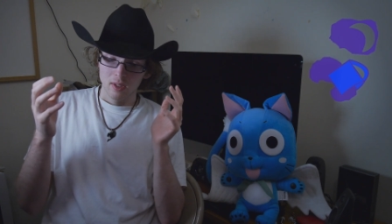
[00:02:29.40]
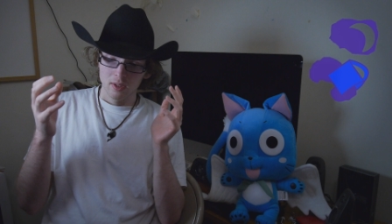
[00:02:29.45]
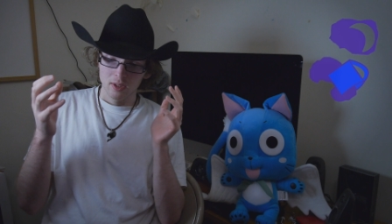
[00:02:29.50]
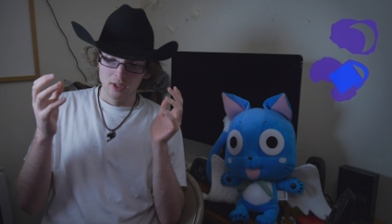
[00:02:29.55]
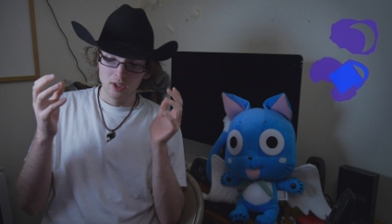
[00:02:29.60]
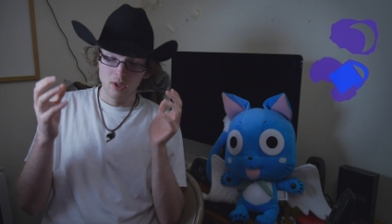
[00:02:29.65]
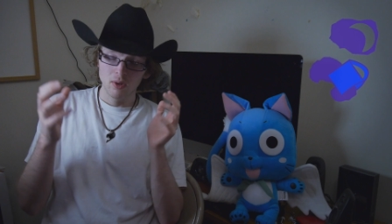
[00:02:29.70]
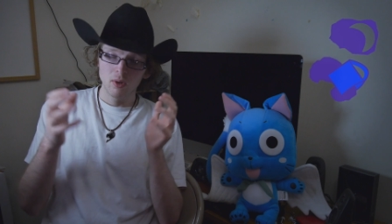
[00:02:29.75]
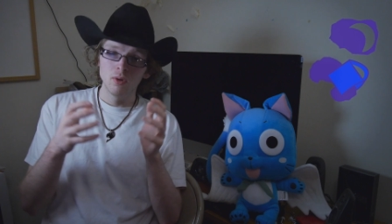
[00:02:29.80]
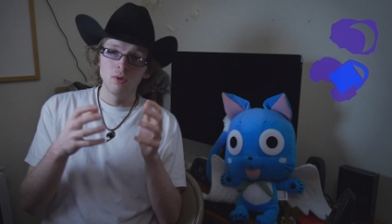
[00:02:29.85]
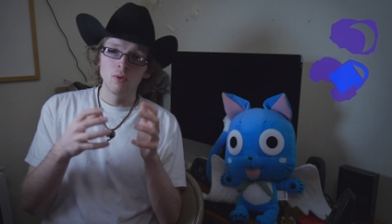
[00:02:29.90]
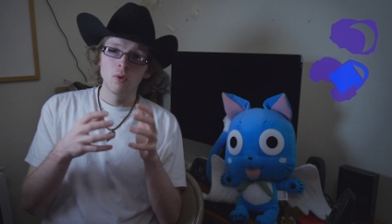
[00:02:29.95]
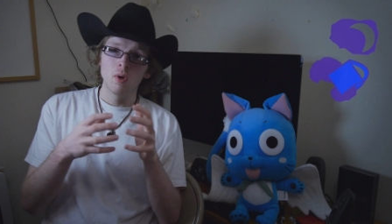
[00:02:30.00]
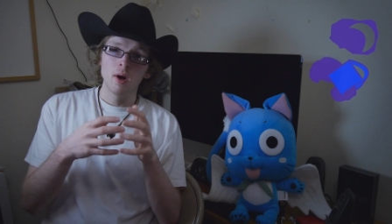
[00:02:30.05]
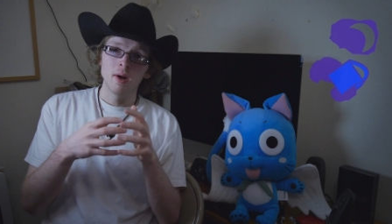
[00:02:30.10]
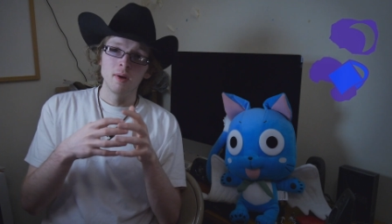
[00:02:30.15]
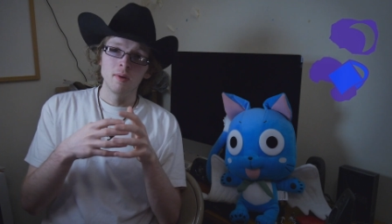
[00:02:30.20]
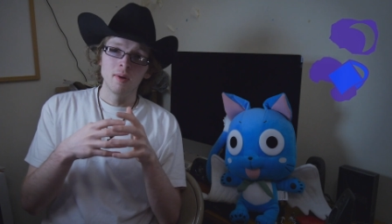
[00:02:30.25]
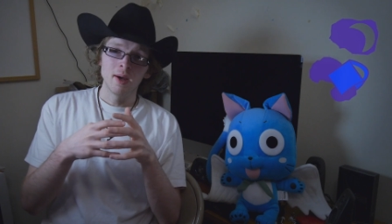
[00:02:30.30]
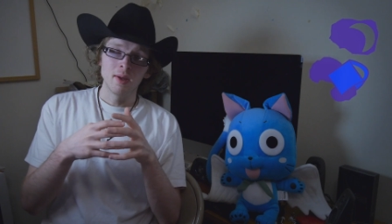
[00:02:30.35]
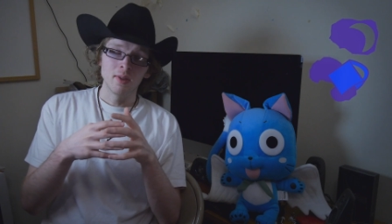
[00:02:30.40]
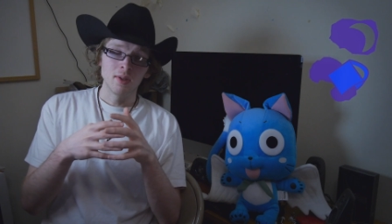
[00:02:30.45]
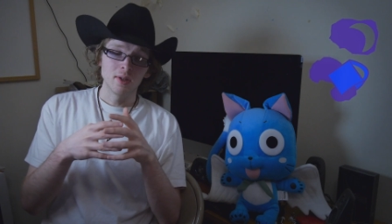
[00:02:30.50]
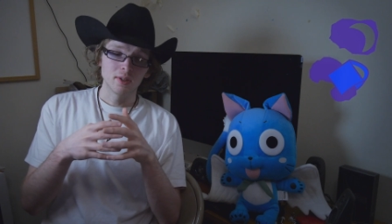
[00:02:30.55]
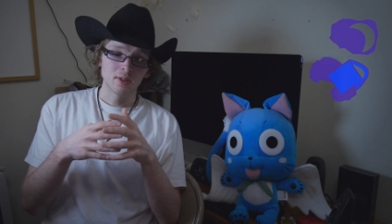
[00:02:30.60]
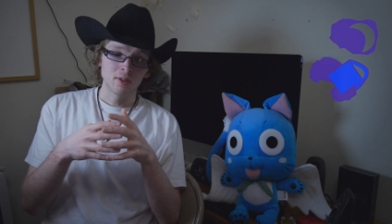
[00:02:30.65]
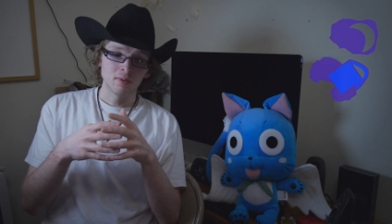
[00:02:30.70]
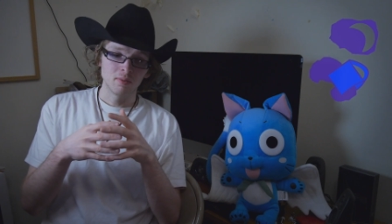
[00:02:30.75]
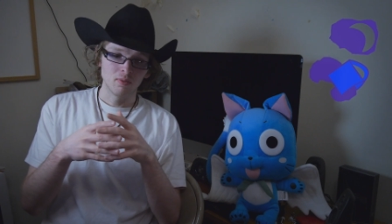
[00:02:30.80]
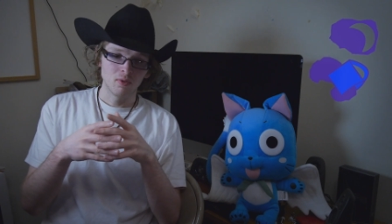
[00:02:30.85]
still annoyed by
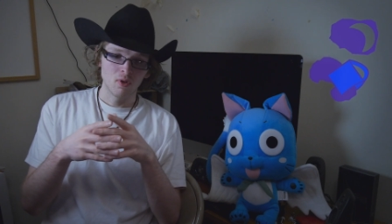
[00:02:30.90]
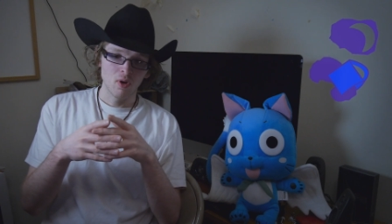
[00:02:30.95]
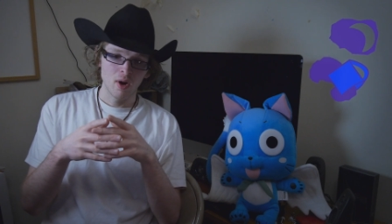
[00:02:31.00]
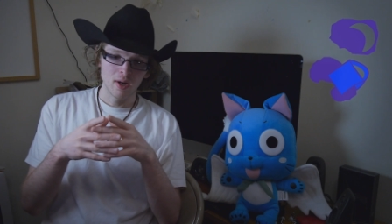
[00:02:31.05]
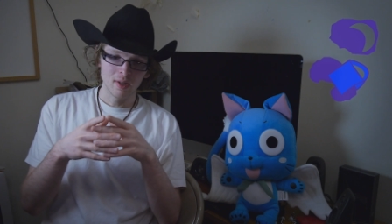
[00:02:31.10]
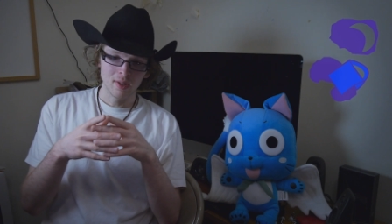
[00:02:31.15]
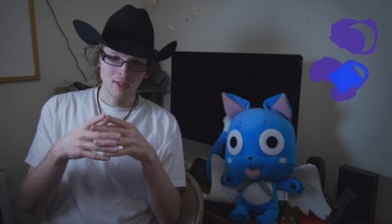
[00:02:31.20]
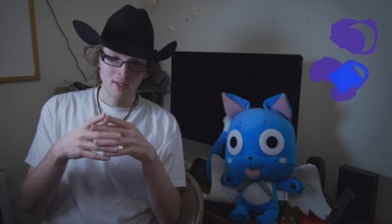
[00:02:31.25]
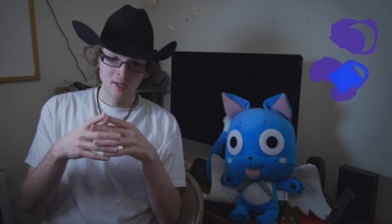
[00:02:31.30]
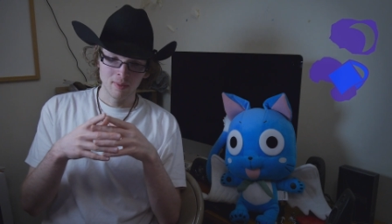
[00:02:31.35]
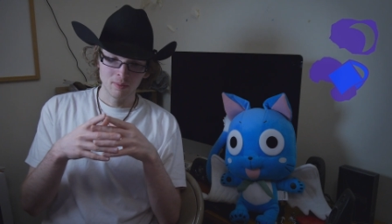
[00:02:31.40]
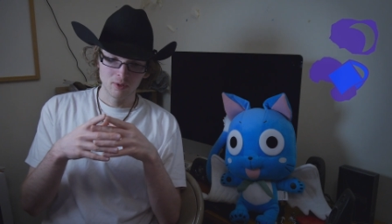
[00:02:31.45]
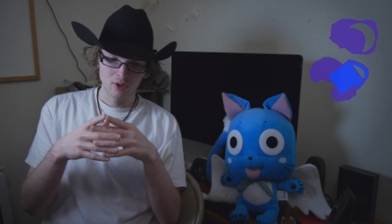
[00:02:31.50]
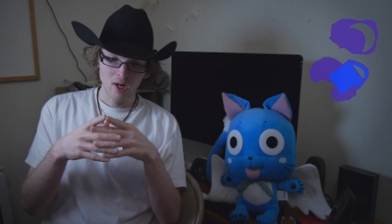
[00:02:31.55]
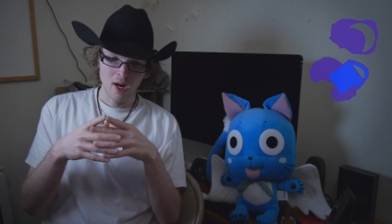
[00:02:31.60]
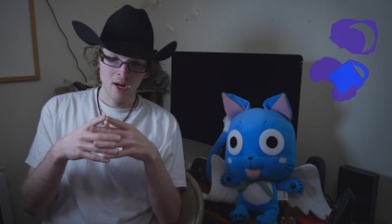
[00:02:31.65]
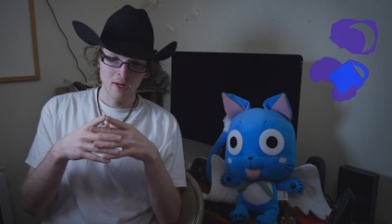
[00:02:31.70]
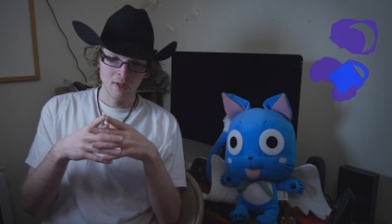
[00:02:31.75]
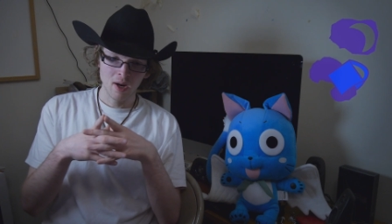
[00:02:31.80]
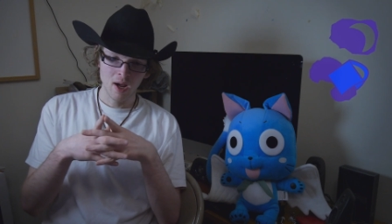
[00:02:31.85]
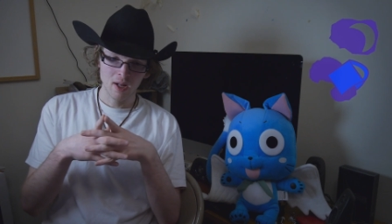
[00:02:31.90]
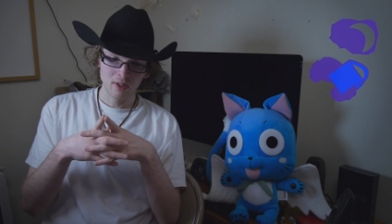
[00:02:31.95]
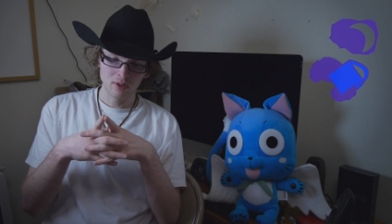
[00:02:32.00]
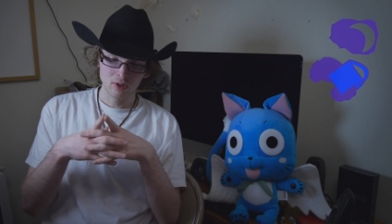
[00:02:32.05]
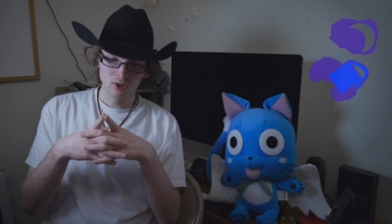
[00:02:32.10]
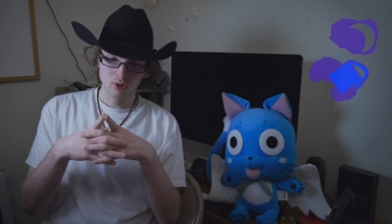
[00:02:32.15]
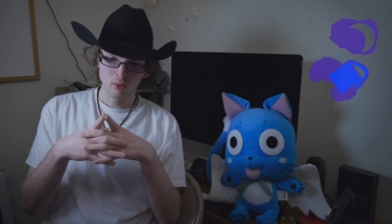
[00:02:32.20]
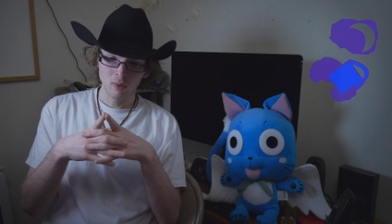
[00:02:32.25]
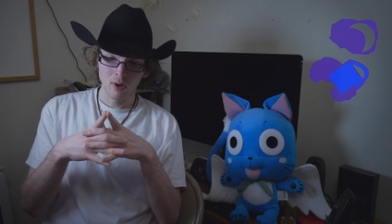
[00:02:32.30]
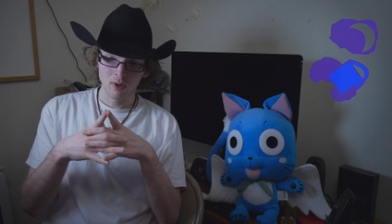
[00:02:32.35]
this and greatly, and I'm trying not
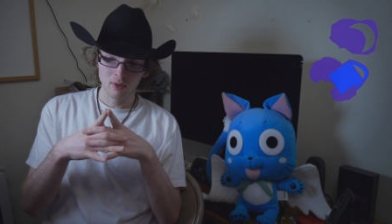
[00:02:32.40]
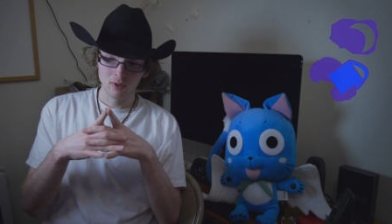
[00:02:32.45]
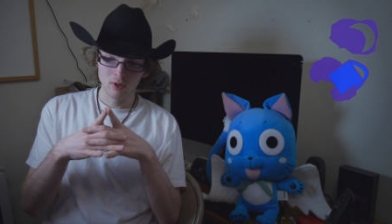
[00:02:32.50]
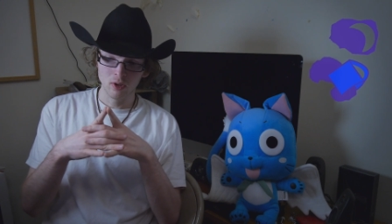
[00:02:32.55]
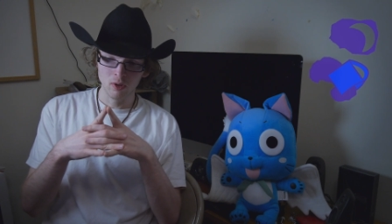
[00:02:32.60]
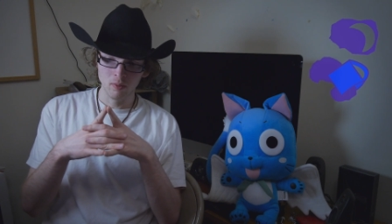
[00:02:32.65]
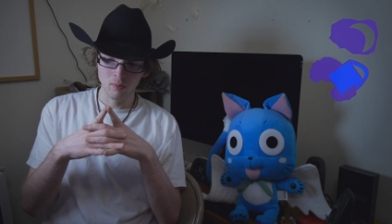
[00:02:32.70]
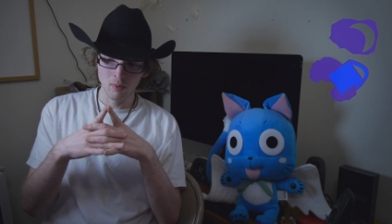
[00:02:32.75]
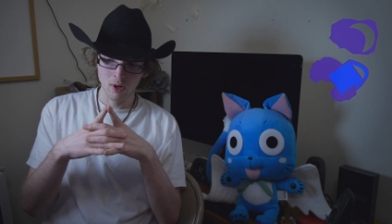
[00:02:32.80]
to swear too